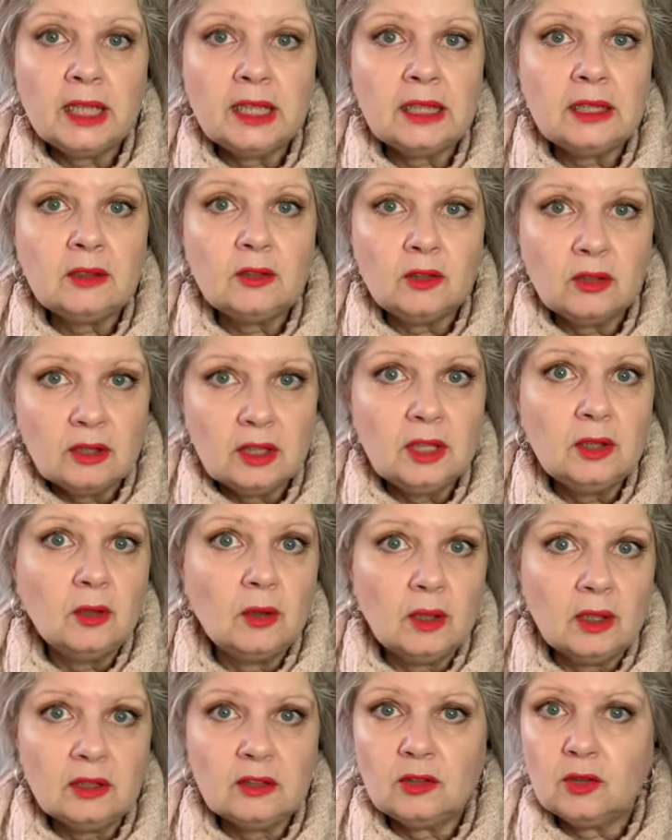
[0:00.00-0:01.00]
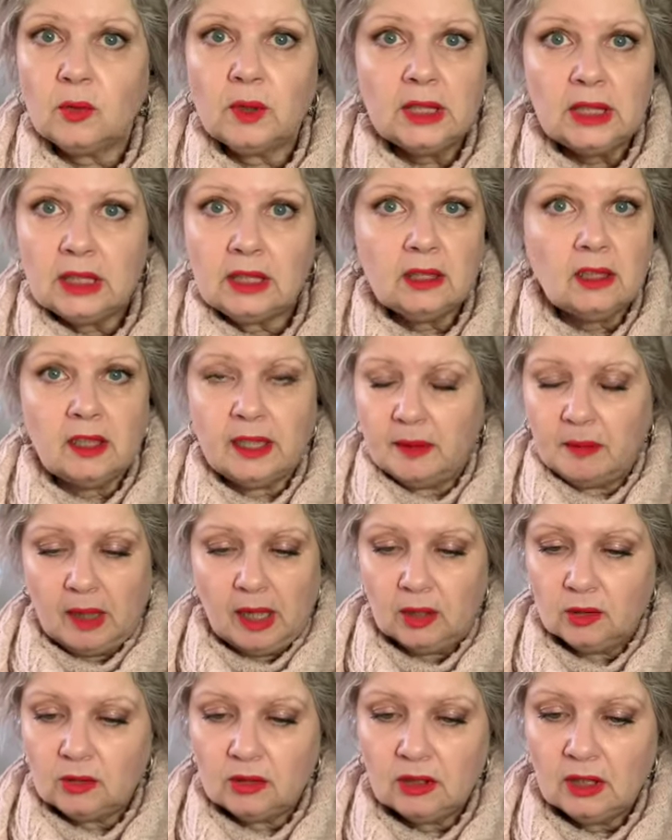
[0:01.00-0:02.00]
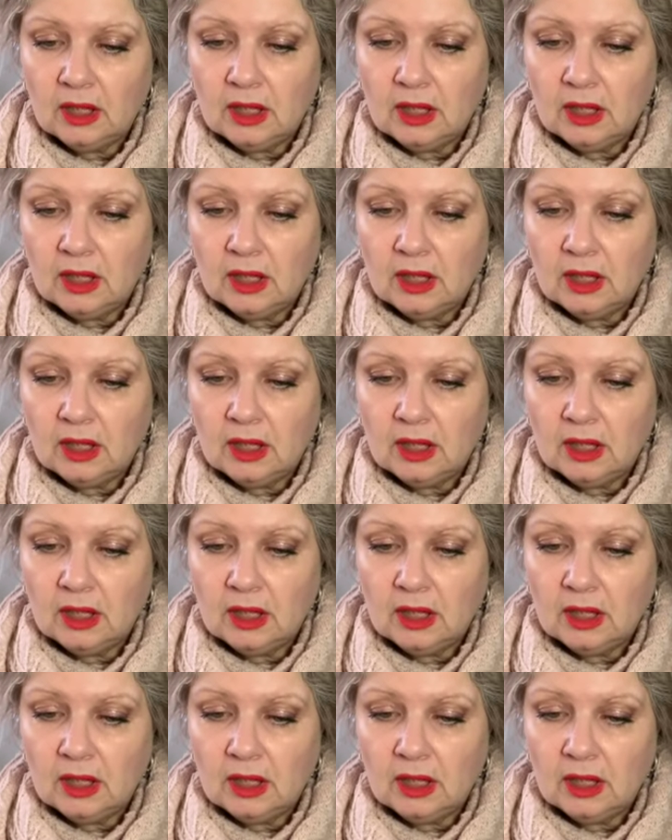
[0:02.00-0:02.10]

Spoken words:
it in August when it came out.